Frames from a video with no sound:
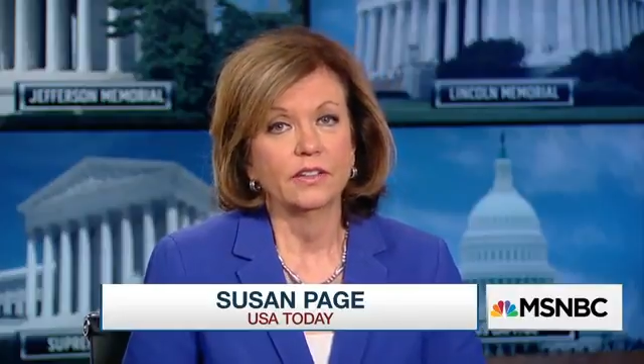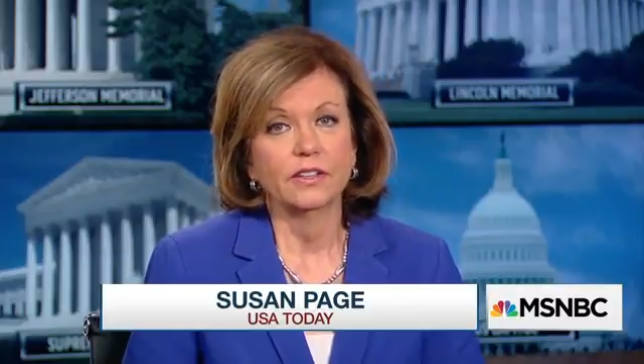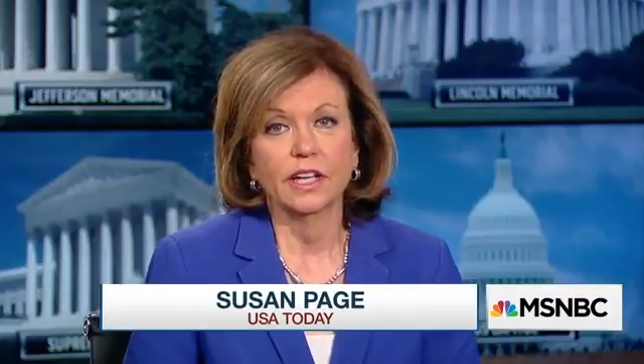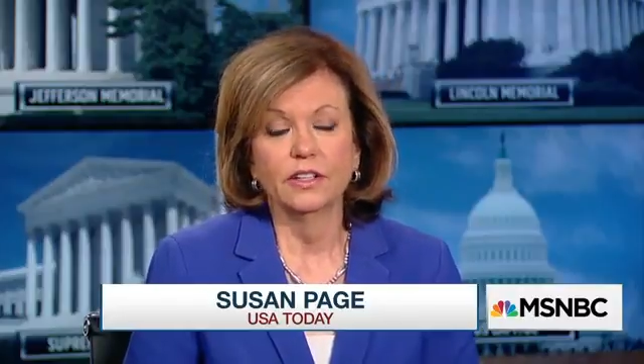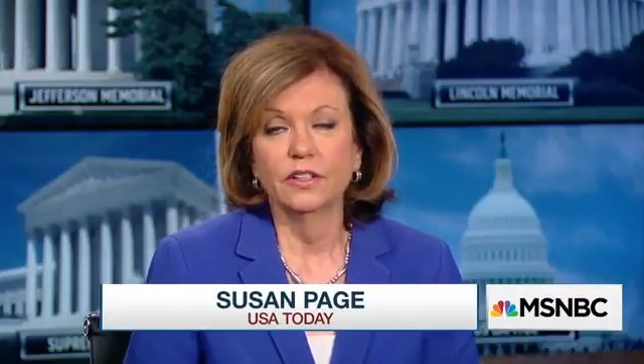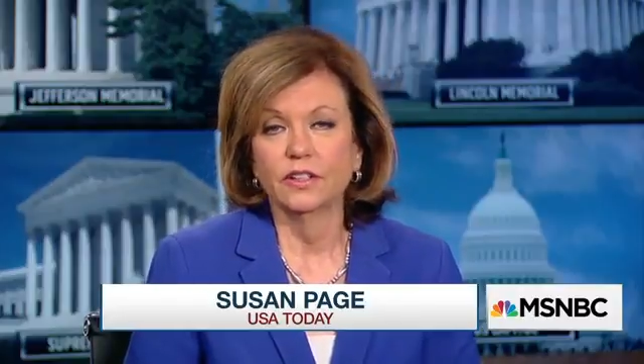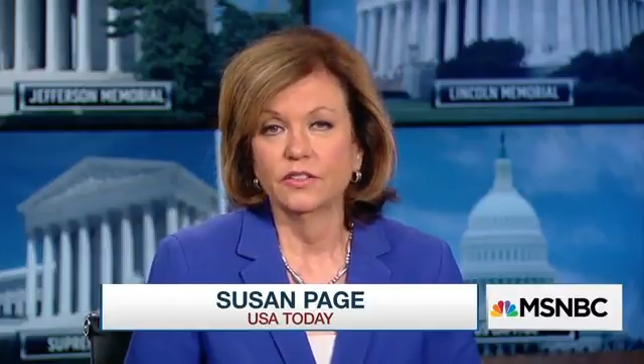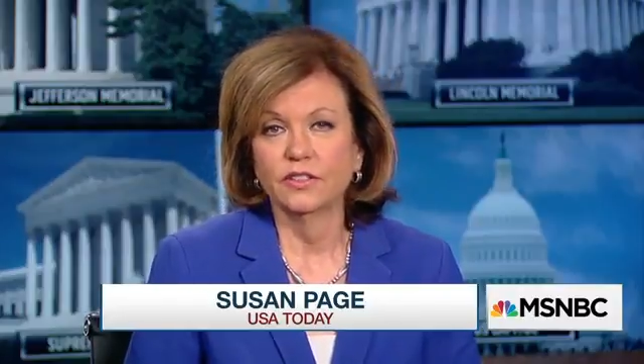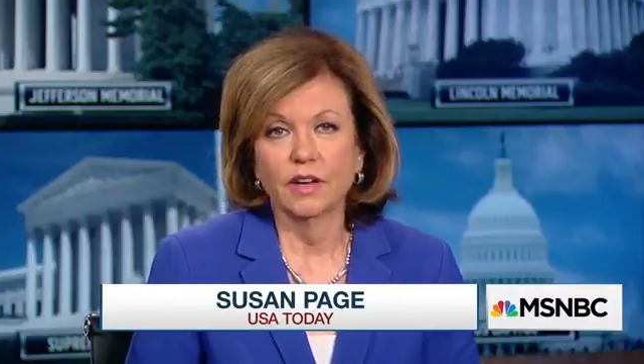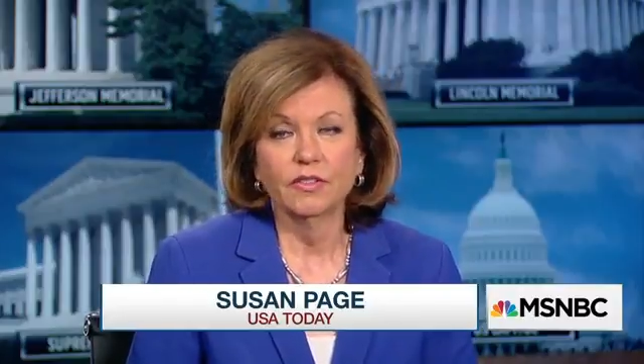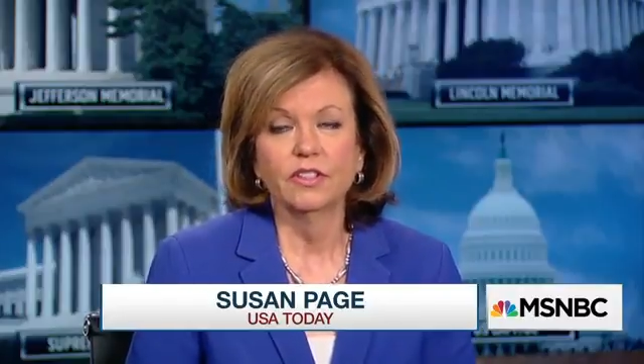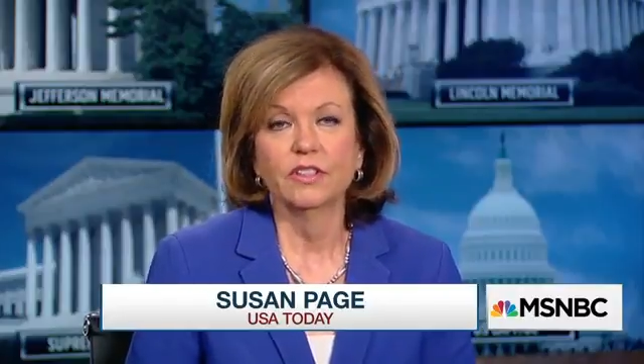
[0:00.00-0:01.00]
led to this
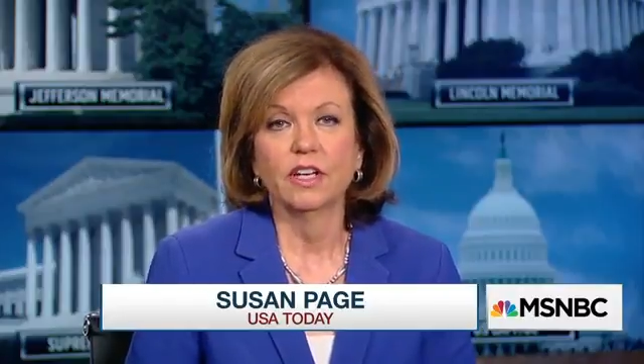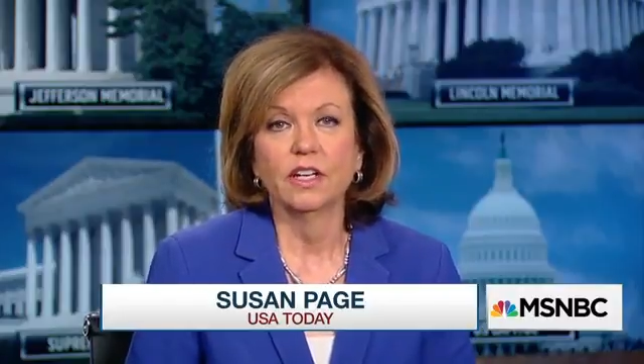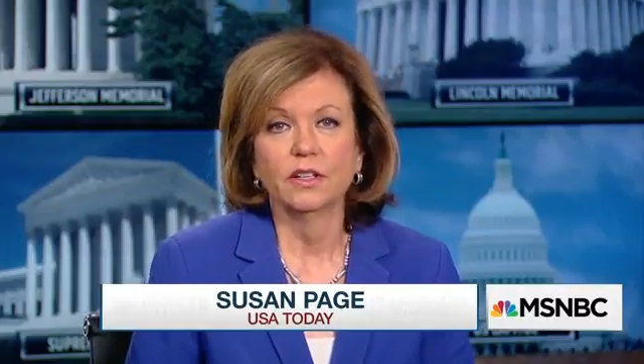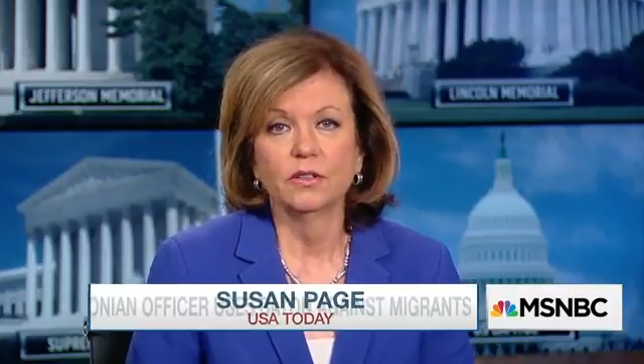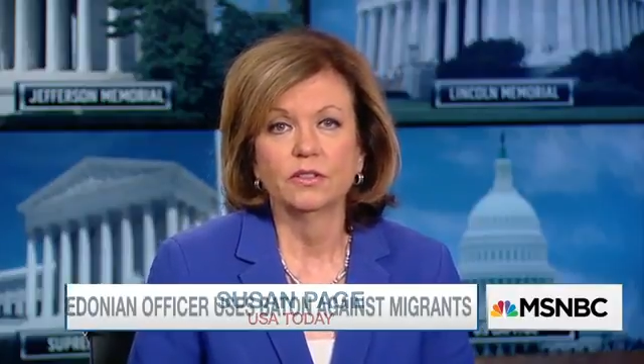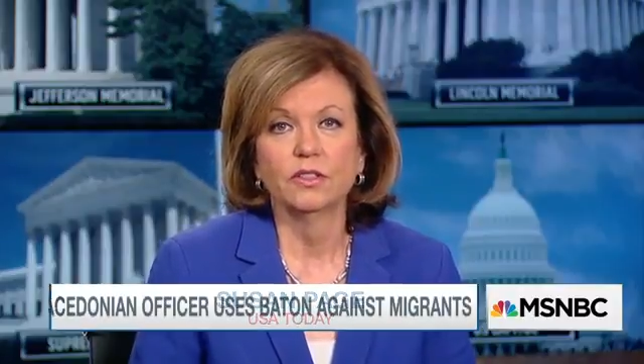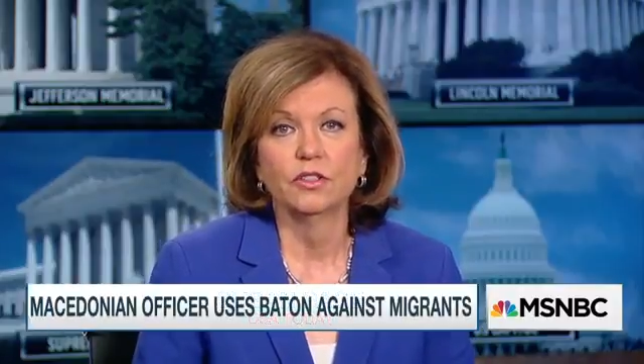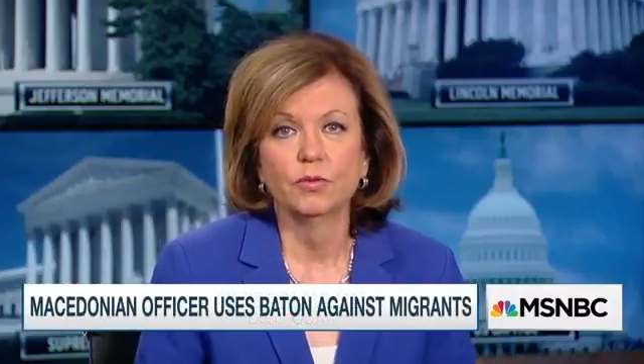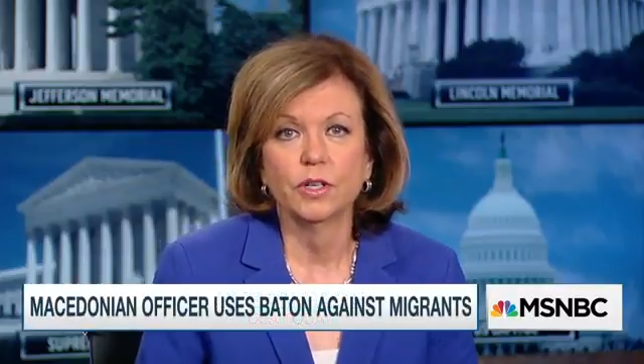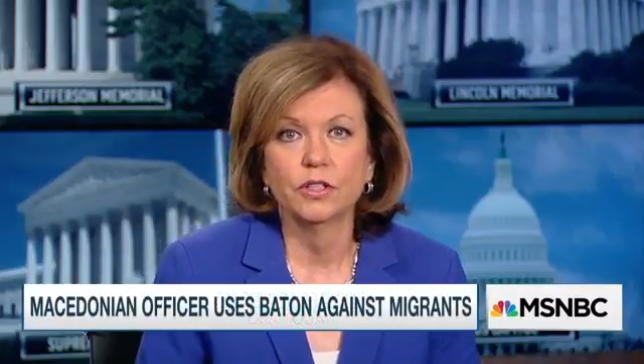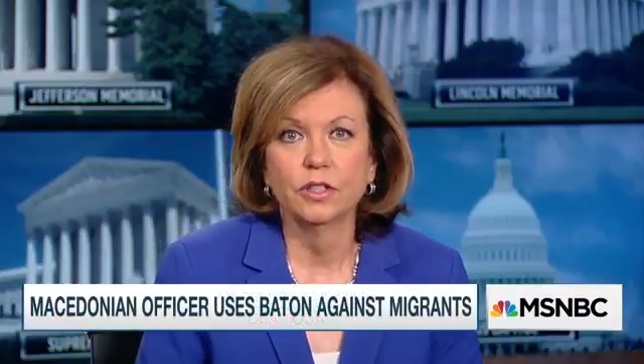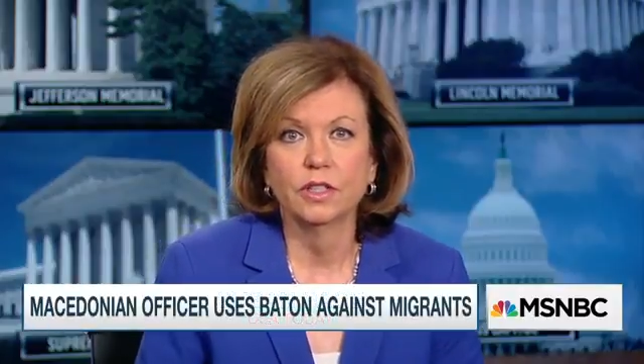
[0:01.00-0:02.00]
devastating
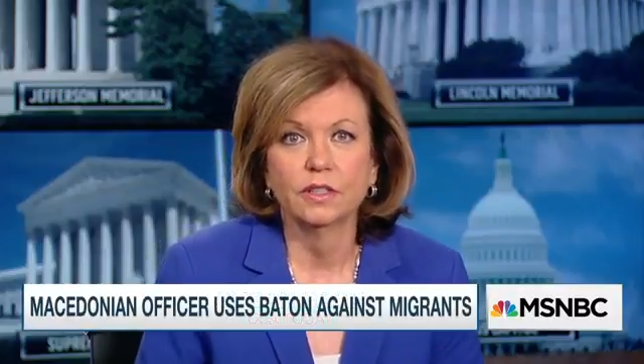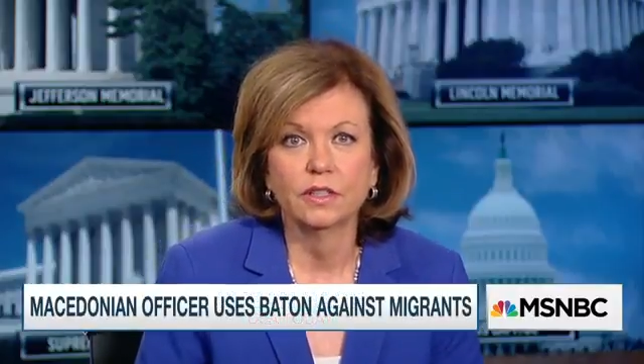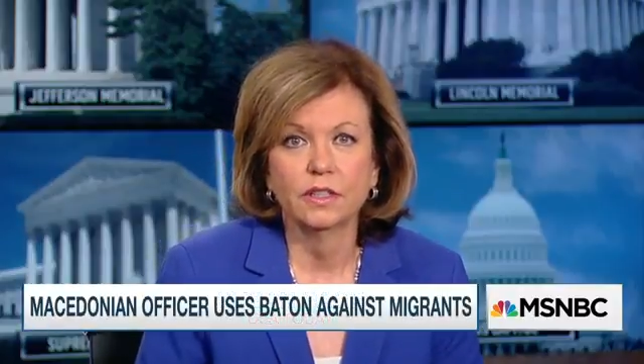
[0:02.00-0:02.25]
situation in,